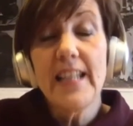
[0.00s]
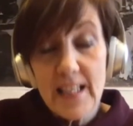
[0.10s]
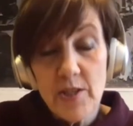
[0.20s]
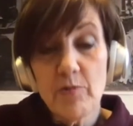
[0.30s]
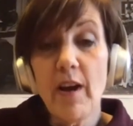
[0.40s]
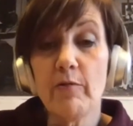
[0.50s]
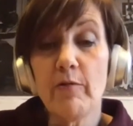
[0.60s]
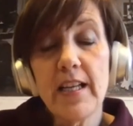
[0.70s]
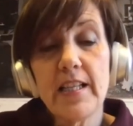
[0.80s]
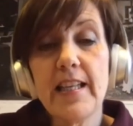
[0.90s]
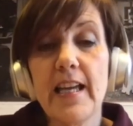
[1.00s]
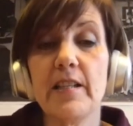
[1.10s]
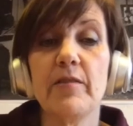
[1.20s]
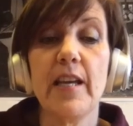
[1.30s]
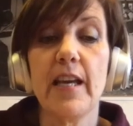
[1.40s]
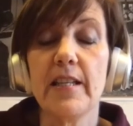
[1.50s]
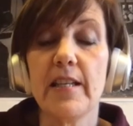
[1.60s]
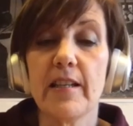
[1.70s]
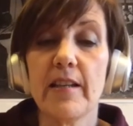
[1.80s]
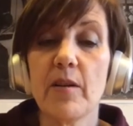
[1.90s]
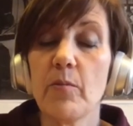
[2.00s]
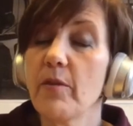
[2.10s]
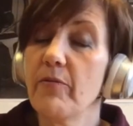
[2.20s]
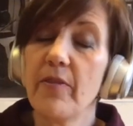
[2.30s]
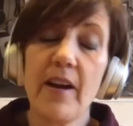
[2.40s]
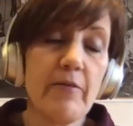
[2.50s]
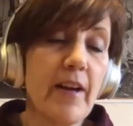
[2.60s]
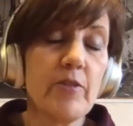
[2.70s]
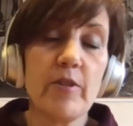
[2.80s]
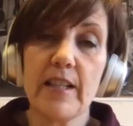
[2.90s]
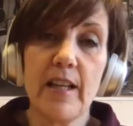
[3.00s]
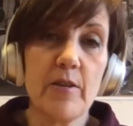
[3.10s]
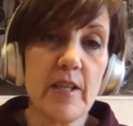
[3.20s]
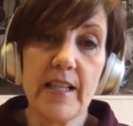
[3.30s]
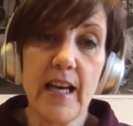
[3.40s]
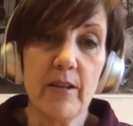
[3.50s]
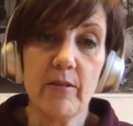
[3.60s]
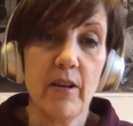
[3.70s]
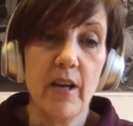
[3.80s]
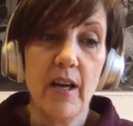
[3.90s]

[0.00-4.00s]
Yes, you're right. Right at the end of the 80s, and there were factories closing down,